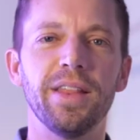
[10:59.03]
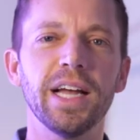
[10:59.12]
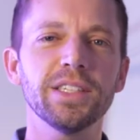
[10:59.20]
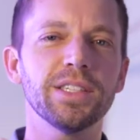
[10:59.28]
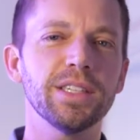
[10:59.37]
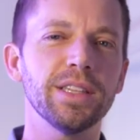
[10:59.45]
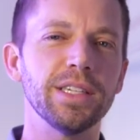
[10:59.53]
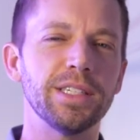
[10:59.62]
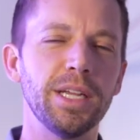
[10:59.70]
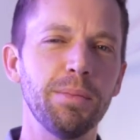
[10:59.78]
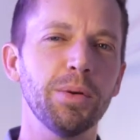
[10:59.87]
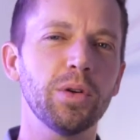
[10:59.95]
that's the
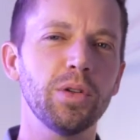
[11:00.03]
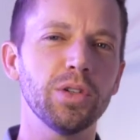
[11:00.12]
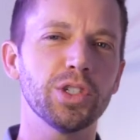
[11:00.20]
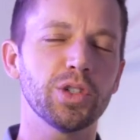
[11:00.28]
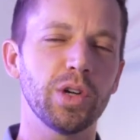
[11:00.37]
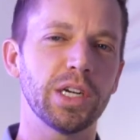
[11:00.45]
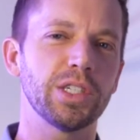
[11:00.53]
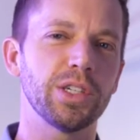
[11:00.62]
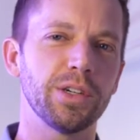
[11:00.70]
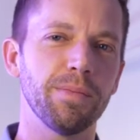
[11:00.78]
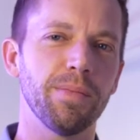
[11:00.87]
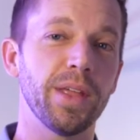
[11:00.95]
typical
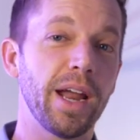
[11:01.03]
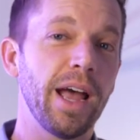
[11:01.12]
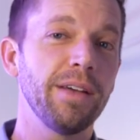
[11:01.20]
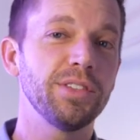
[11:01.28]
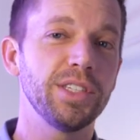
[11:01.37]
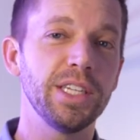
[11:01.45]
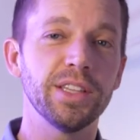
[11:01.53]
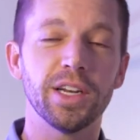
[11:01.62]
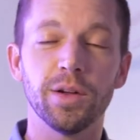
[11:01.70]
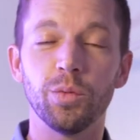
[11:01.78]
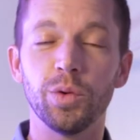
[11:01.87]
structure that I've seen that